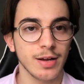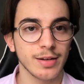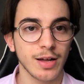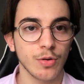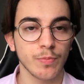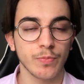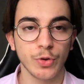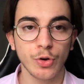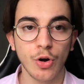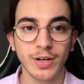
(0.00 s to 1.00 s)
Now,
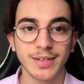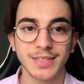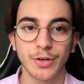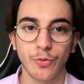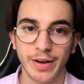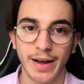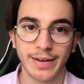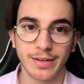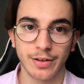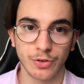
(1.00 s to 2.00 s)
you can't actually
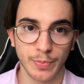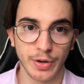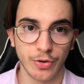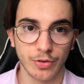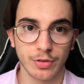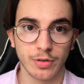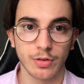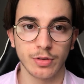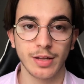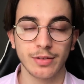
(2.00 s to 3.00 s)
create an experience.
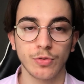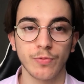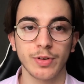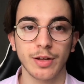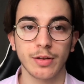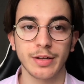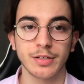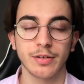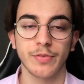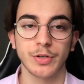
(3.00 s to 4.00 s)
That's something that
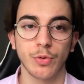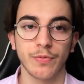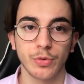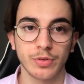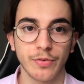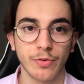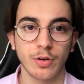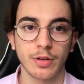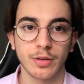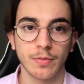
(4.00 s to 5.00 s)
each individual feels
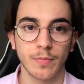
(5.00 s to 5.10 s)
differently.